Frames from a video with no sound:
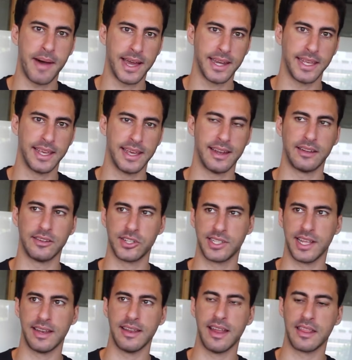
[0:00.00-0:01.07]
money and
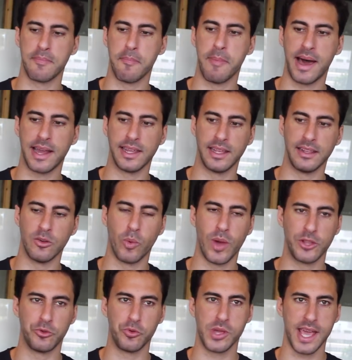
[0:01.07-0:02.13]
understanding that money, the
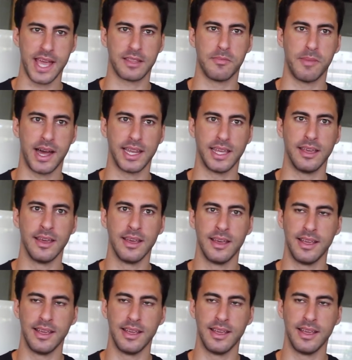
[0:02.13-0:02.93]
way to get money,